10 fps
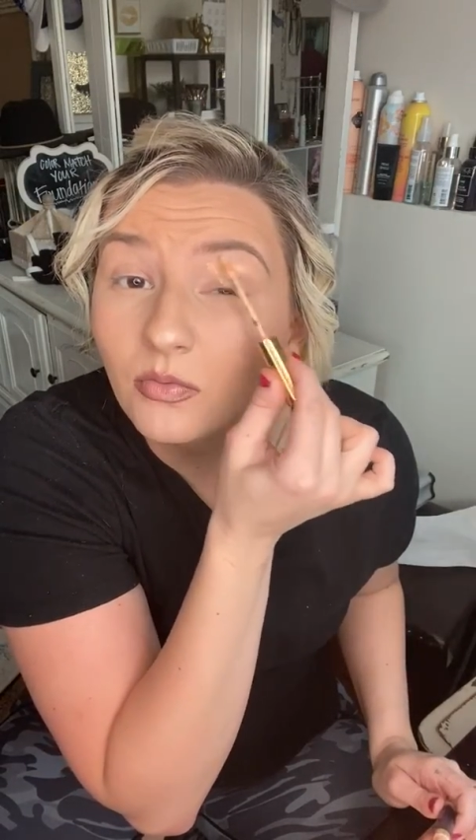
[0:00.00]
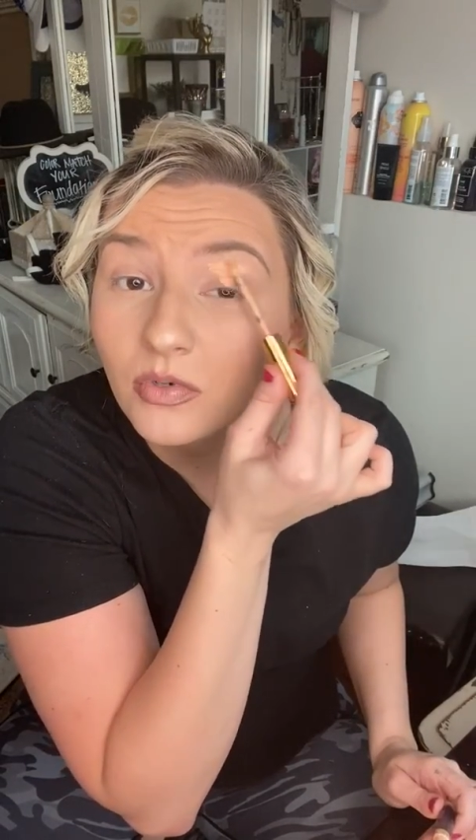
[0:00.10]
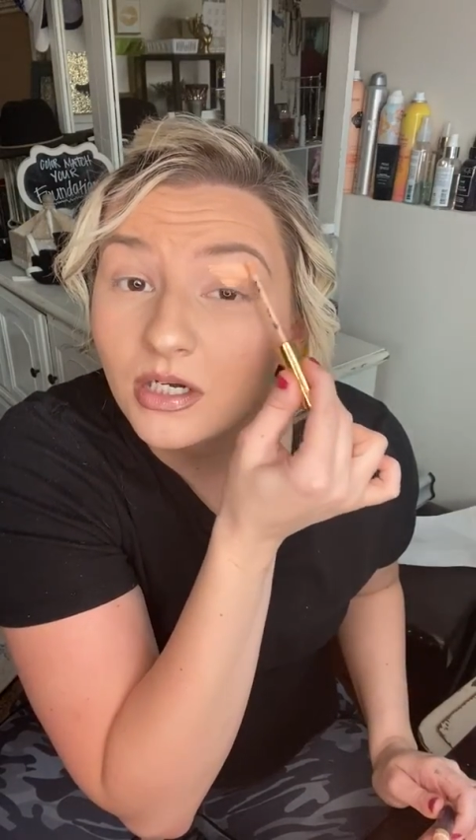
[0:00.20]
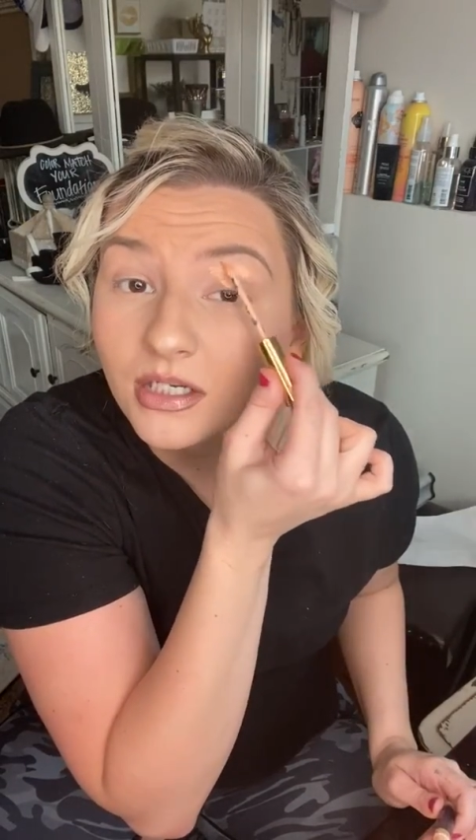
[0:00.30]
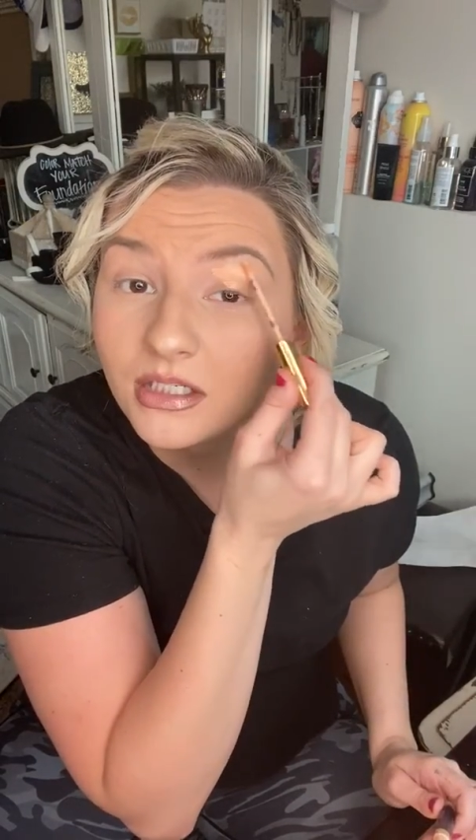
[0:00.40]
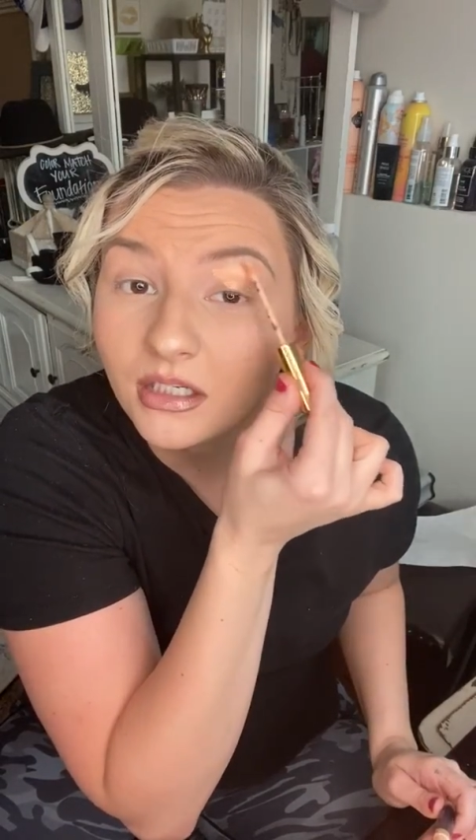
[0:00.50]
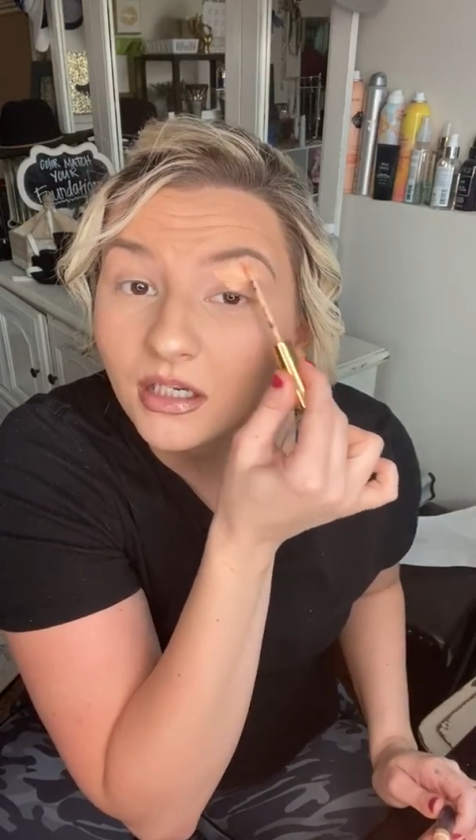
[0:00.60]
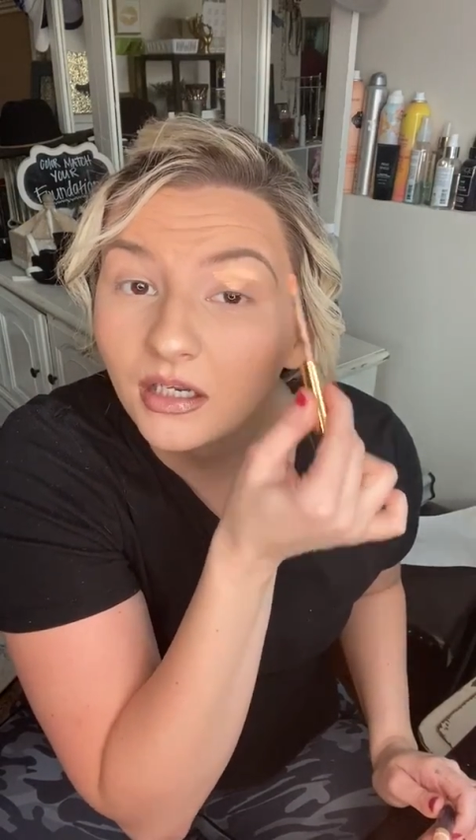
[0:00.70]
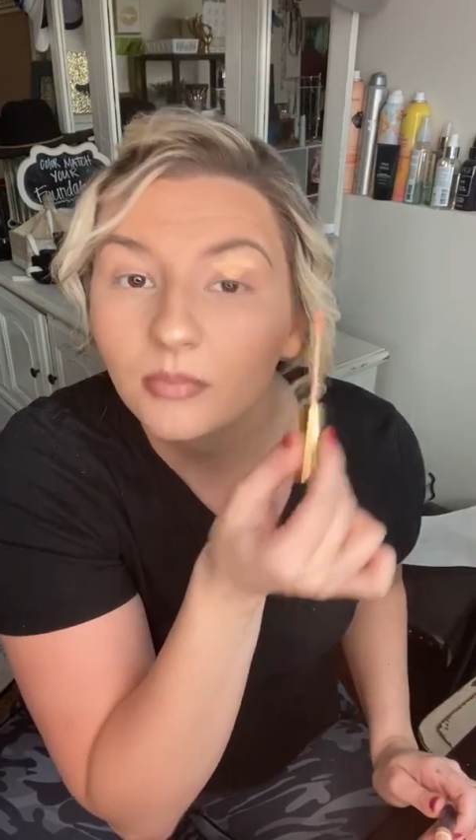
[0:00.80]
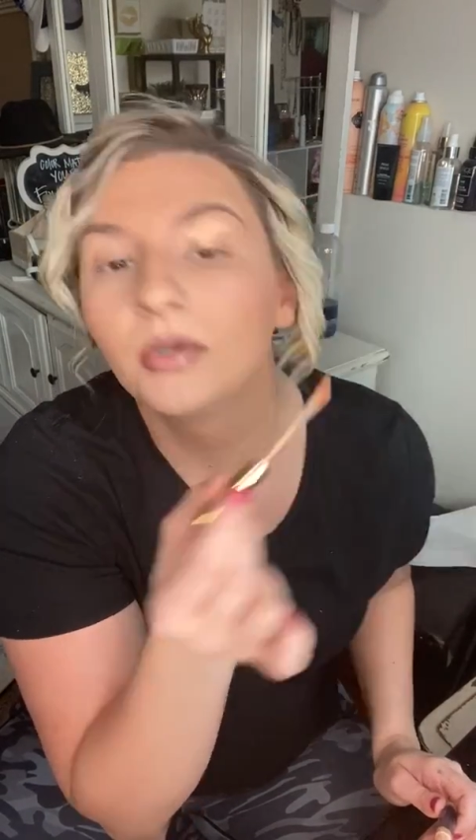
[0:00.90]
the wand and
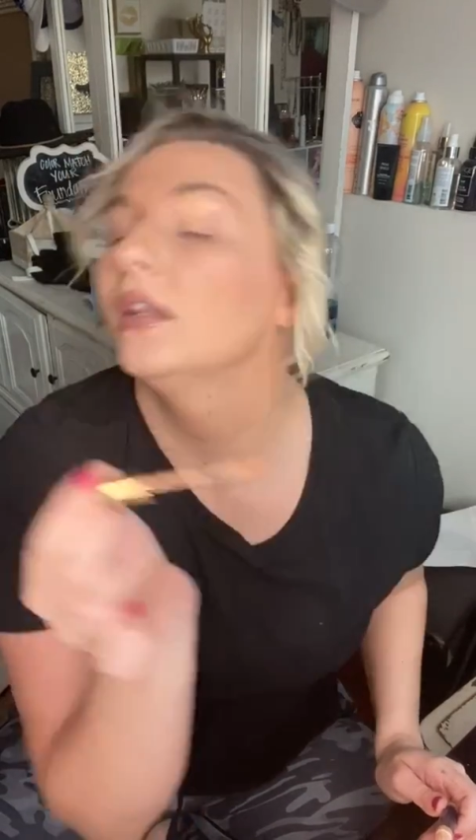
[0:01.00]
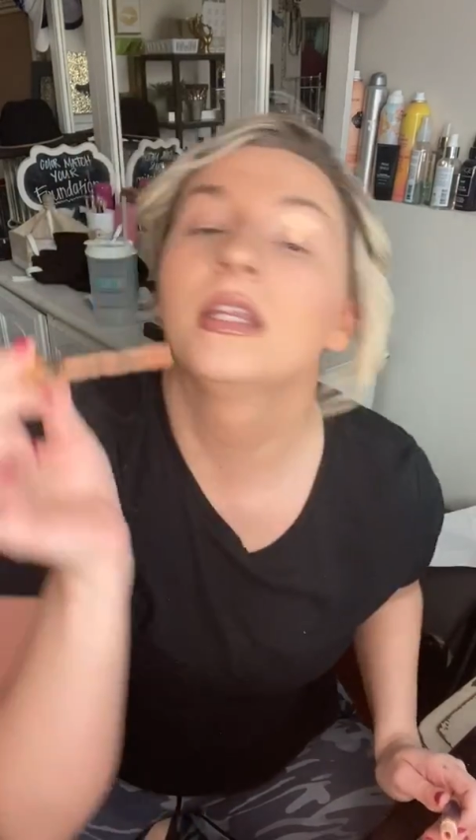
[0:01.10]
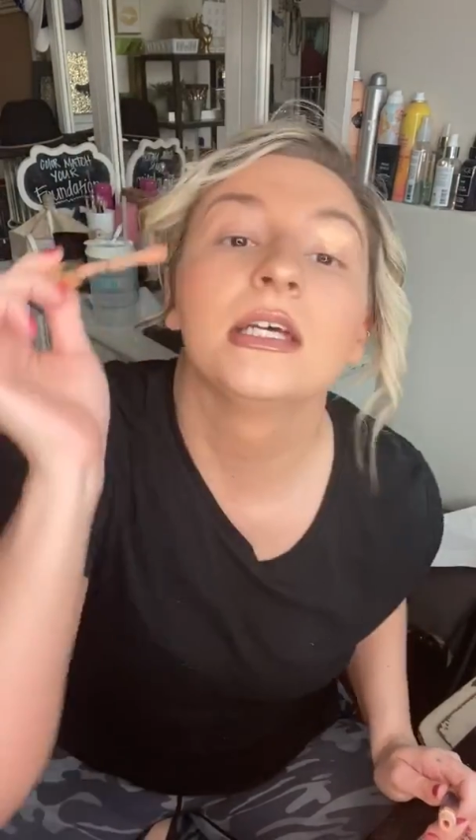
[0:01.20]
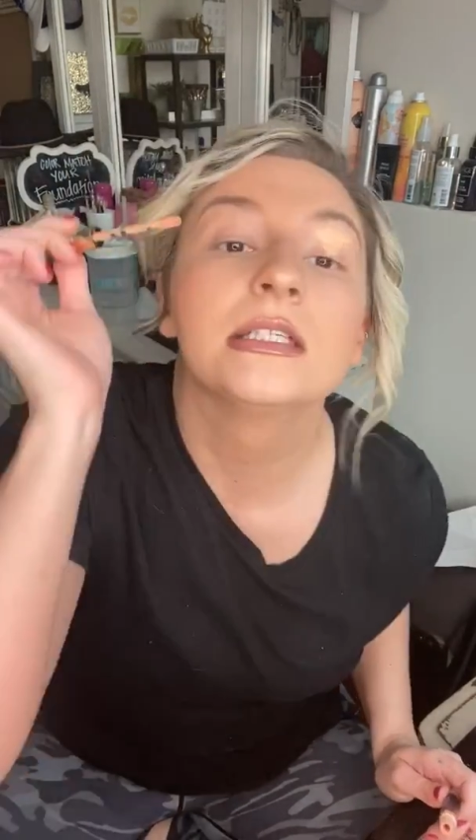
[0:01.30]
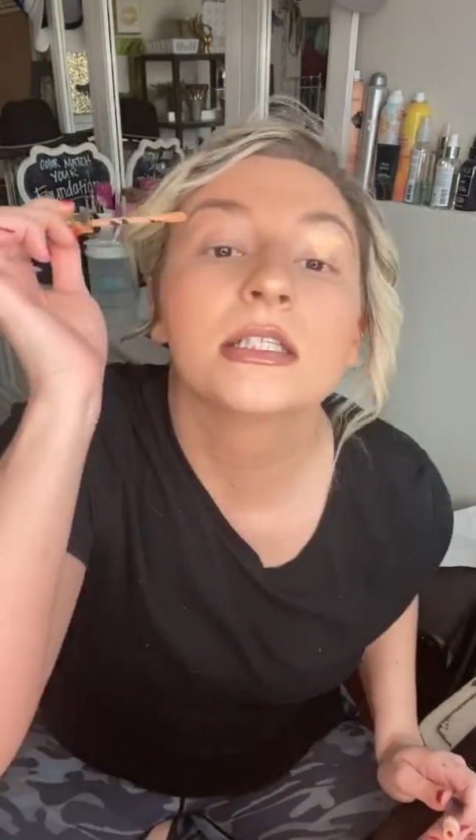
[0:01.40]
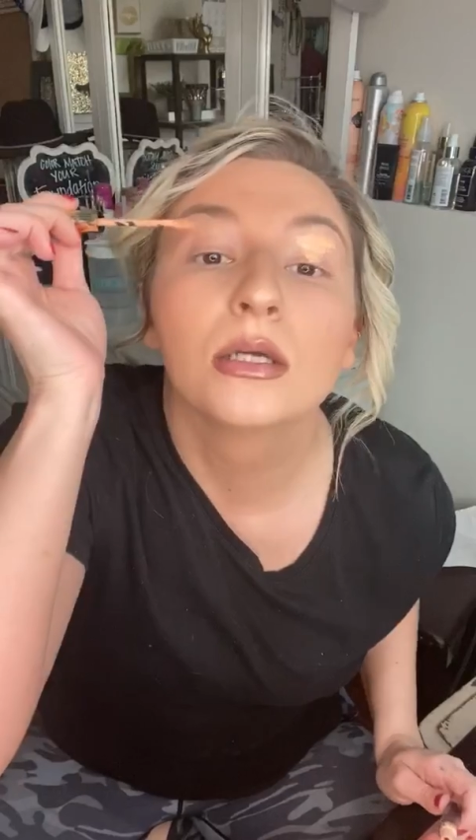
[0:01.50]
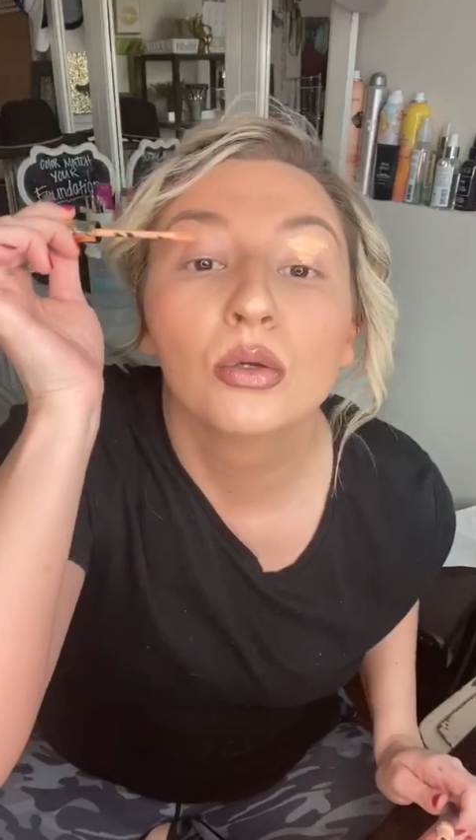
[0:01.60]
kind of put this